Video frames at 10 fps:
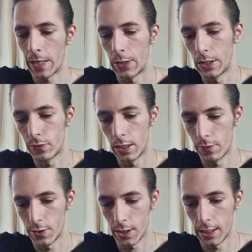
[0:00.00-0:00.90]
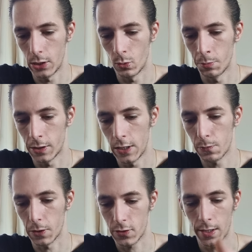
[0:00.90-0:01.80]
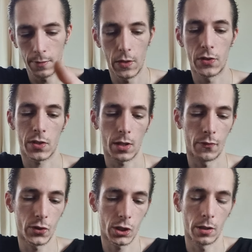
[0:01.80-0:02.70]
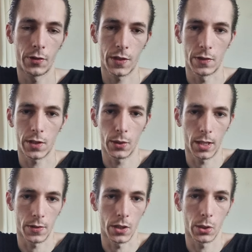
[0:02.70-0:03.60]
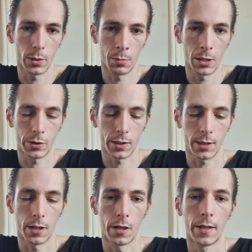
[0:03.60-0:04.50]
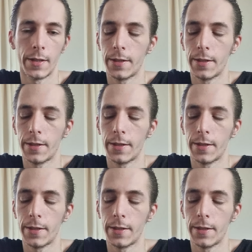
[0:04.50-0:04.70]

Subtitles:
Now, even if it's a Daewoo Matisse, but still, it's official since 2002, an American car.